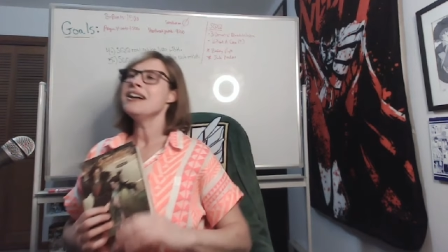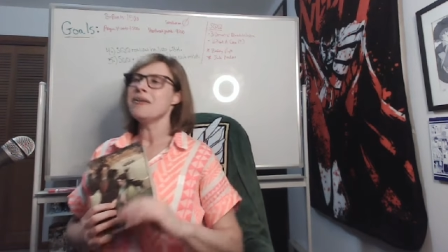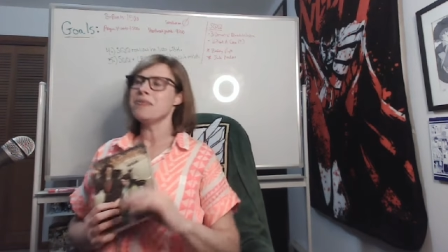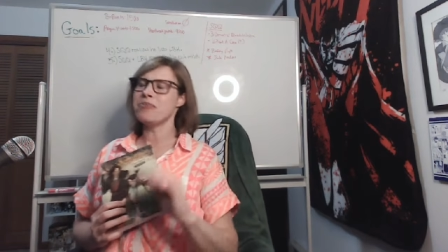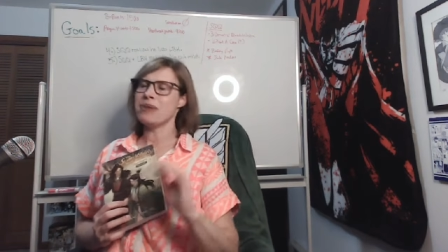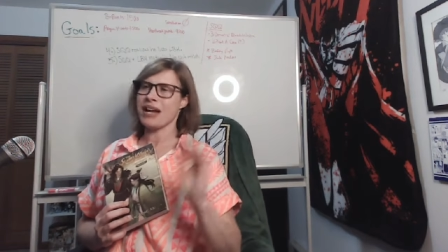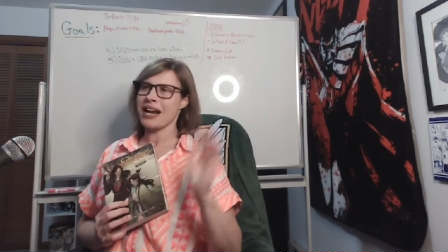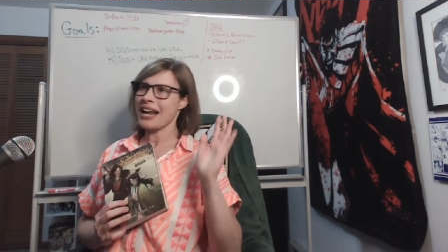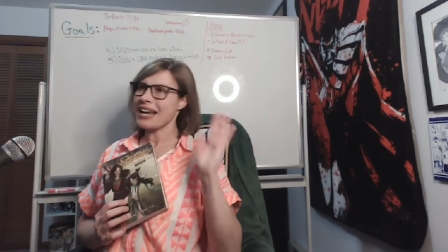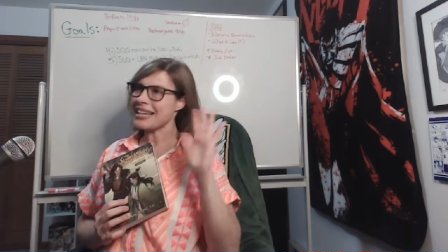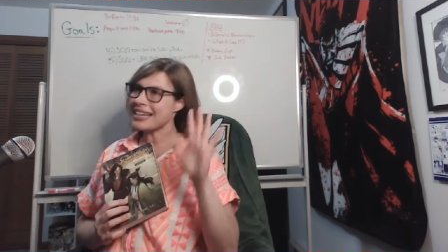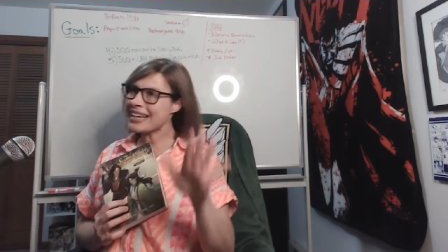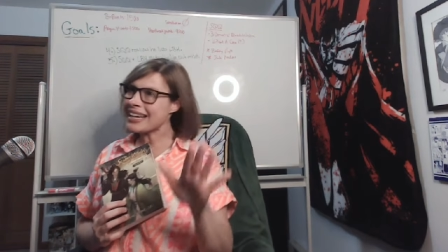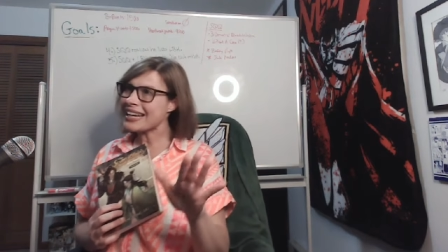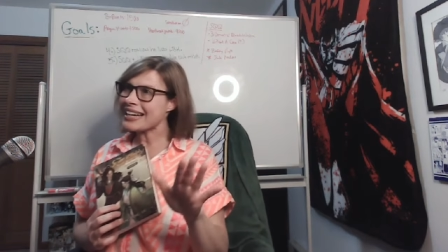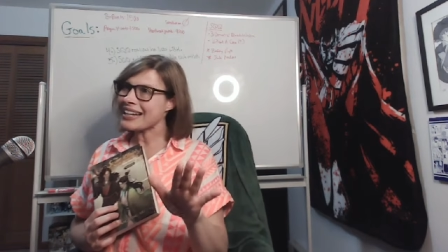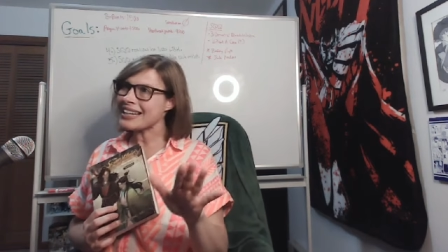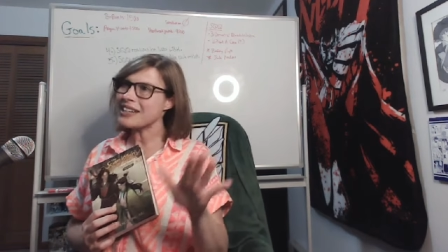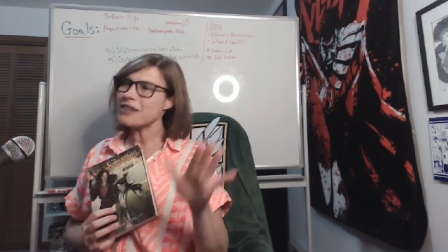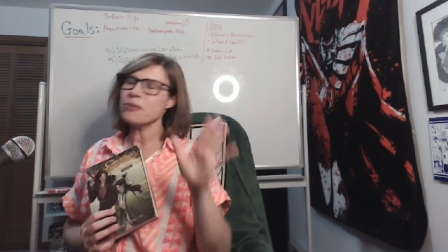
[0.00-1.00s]
But I
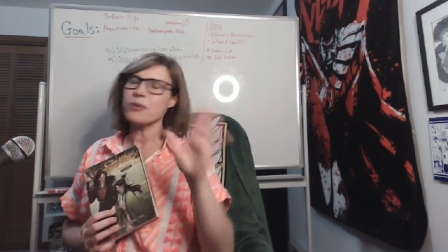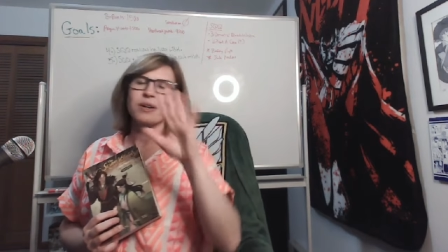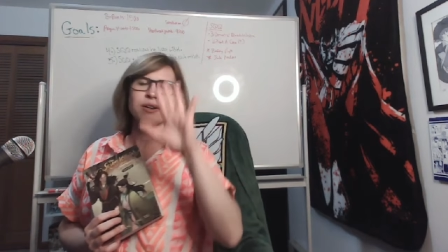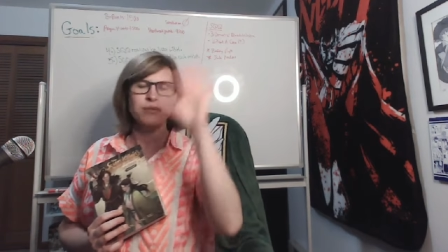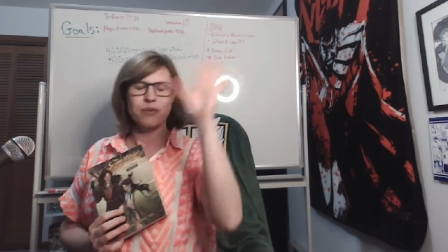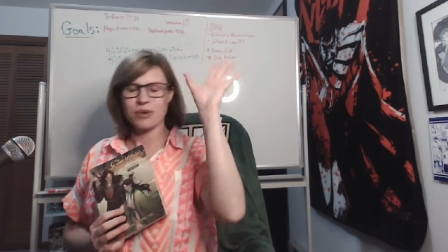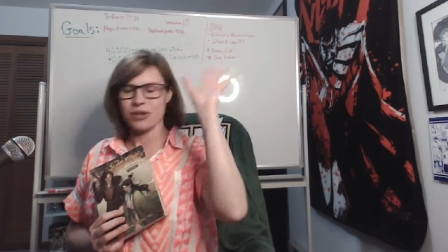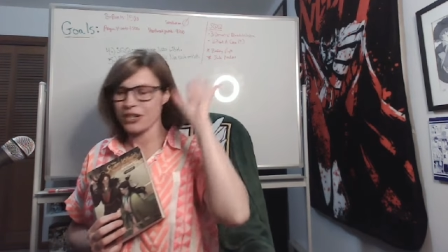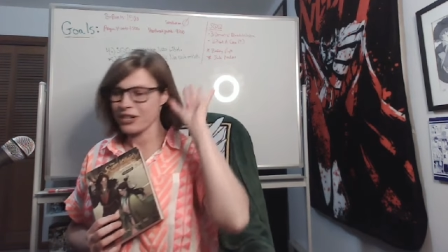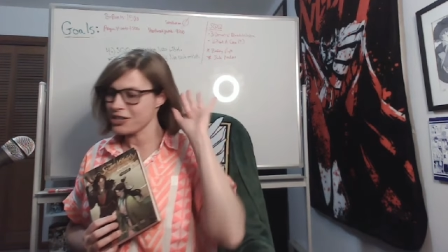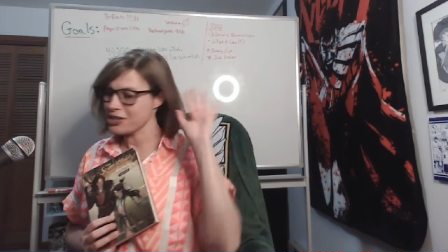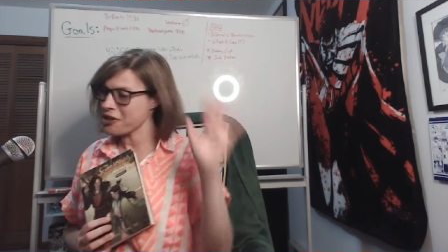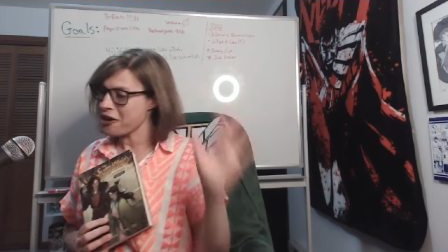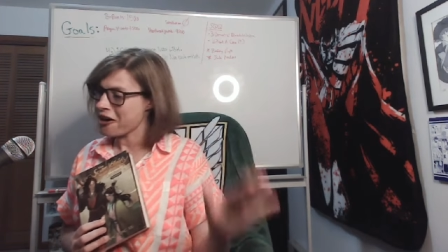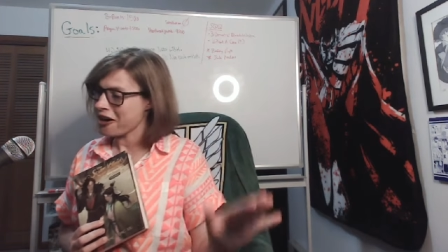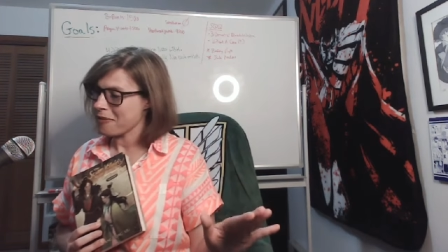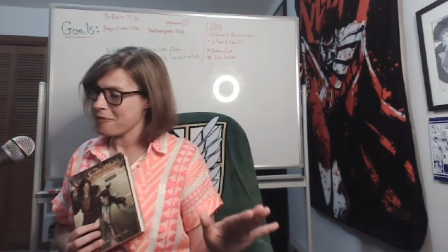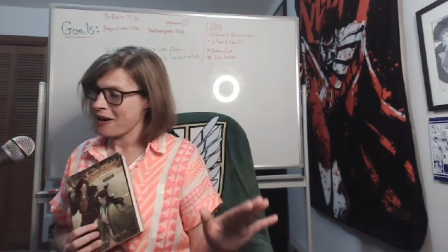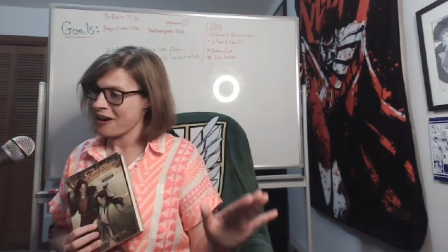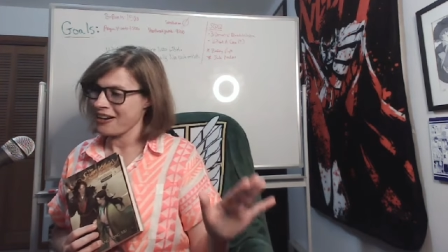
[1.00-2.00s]
get it. We're we're going to
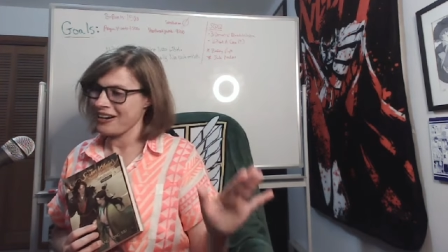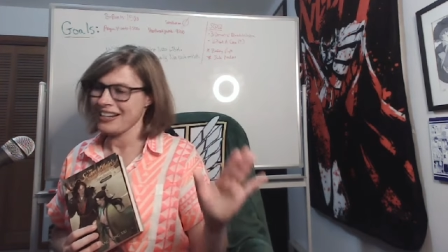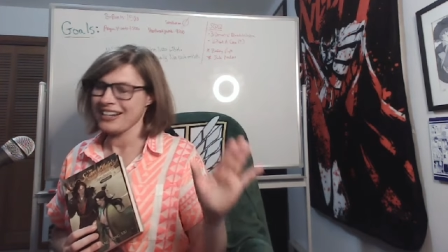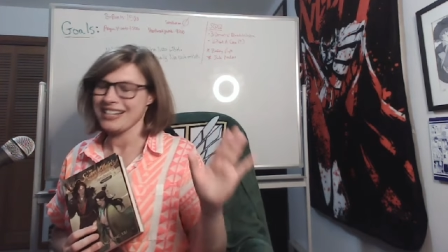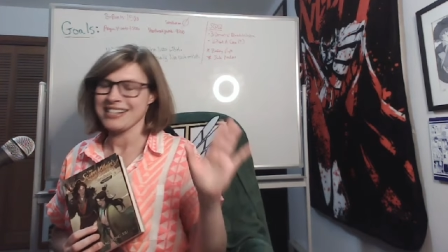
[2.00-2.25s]
talk about it.